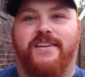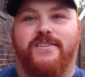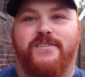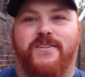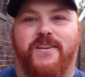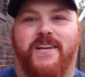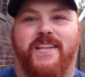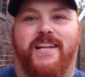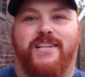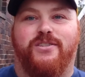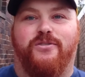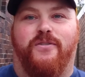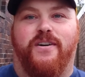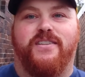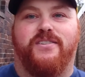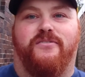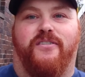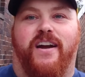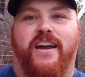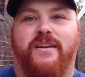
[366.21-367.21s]
so that's
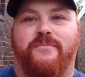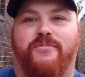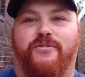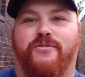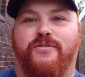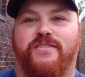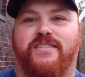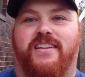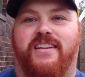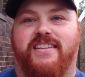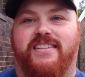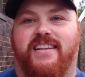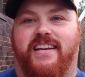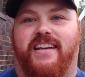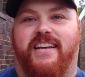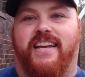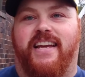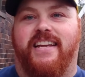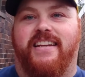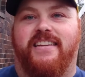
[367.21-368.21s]
always great because it is
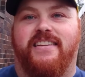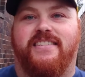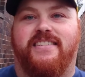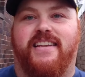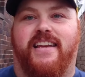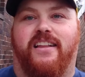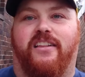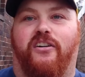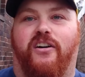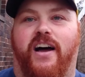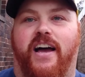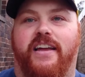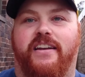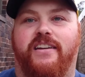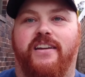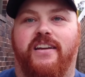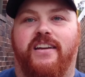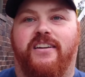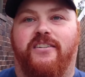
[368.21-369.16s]
an EDC light